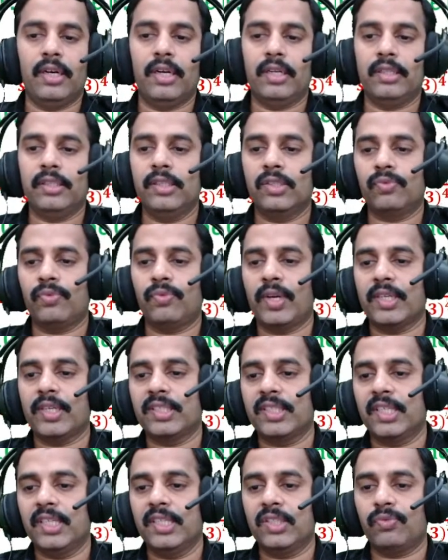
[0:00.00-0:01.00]
this
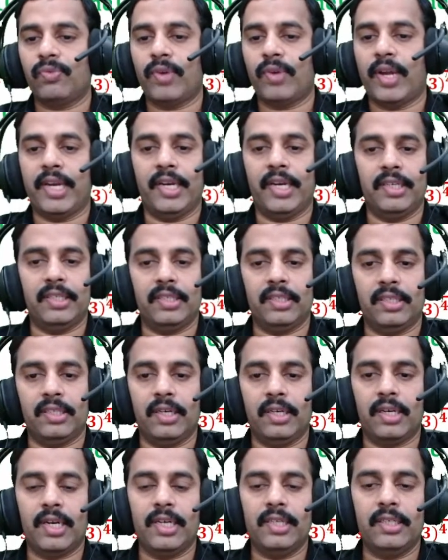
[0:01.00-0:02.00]
function is finite,
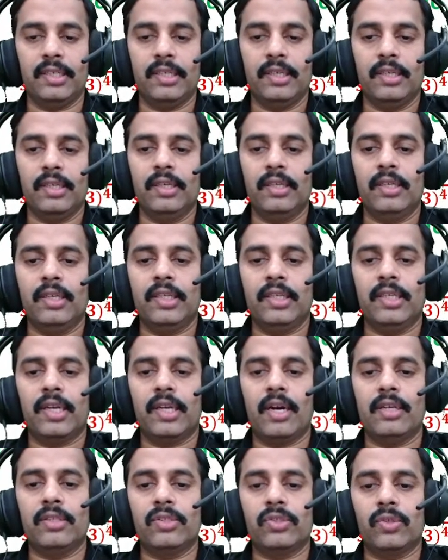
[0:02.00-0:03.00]
right? Here
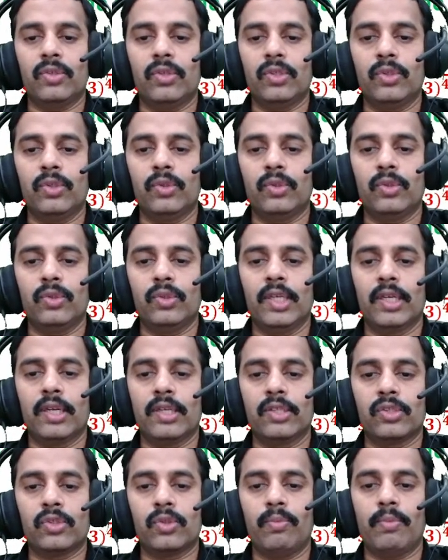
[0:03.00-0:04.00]
also due to e
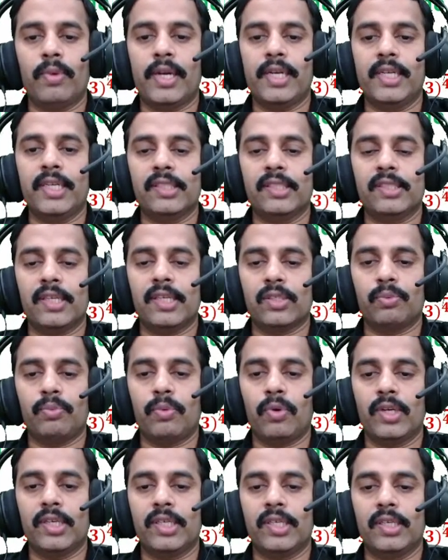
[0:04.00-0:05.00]
raised to minus
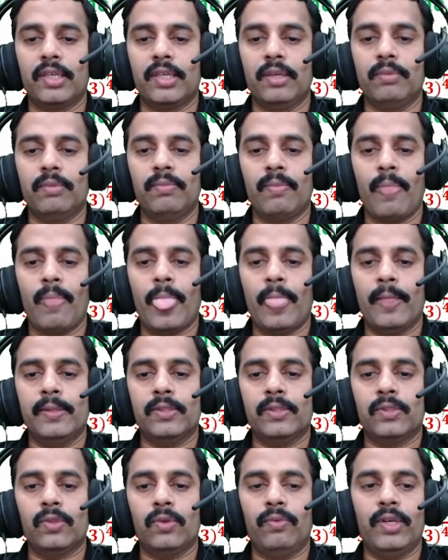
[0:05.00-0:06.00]
exponent term,
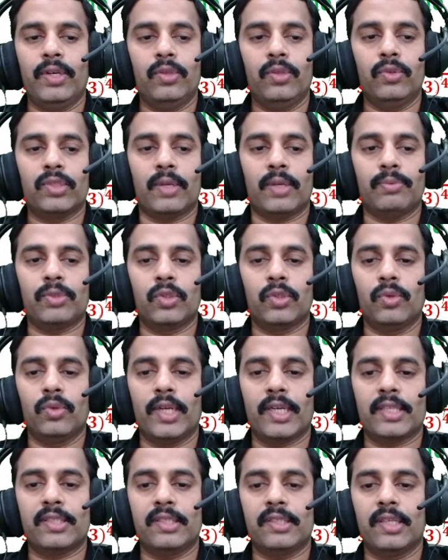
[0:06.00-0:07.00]
so when you substitute
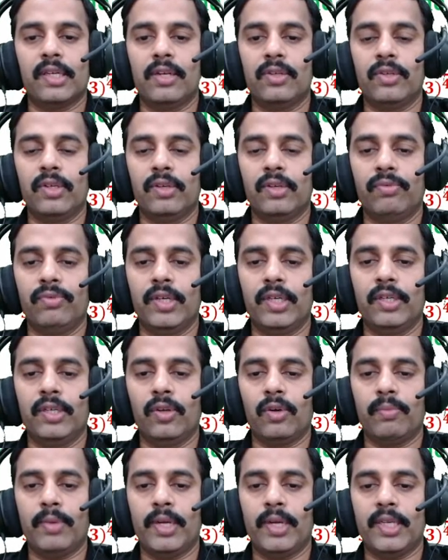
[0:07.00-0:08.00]
x is equal to infinity
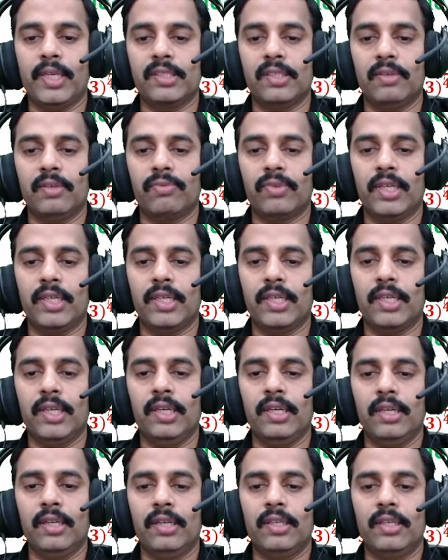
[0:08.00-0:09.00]
or minus
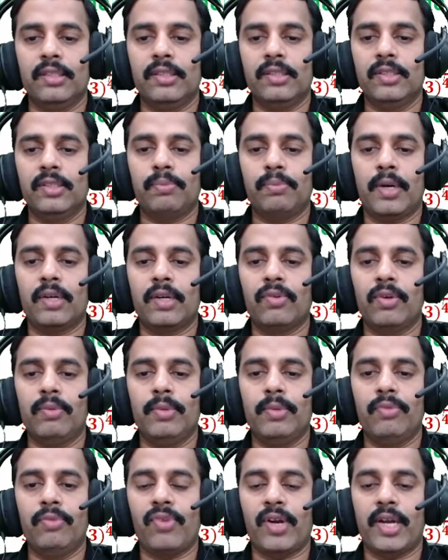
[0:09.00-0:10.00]
infinity, this part will
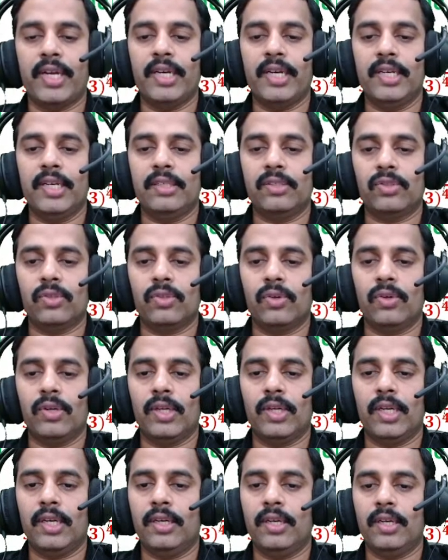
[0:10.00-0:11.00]
be finite, so
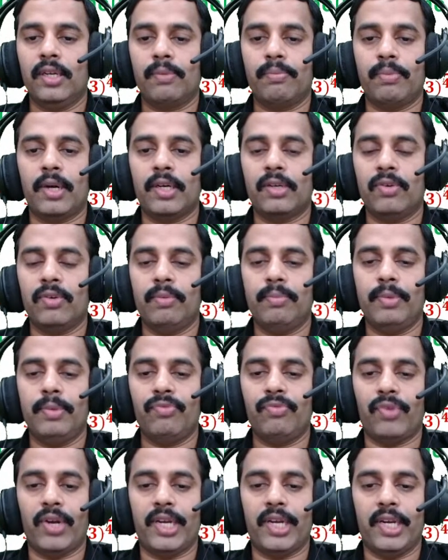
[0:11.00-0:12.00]
entire part will be
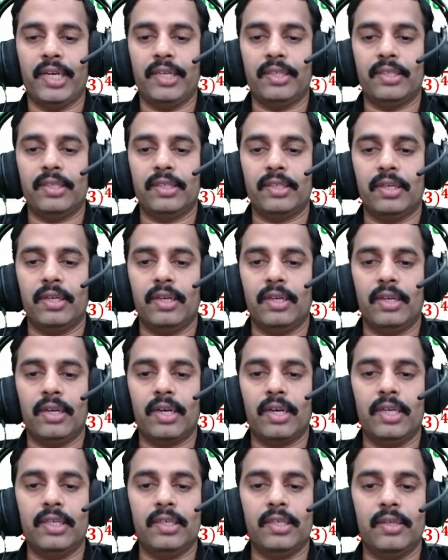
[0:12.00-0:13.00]
finite,
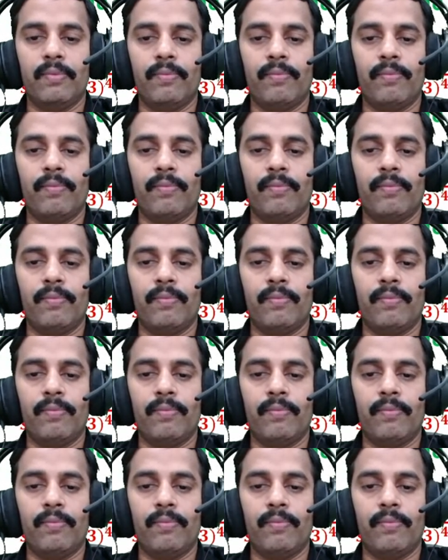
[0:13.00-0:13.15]
right?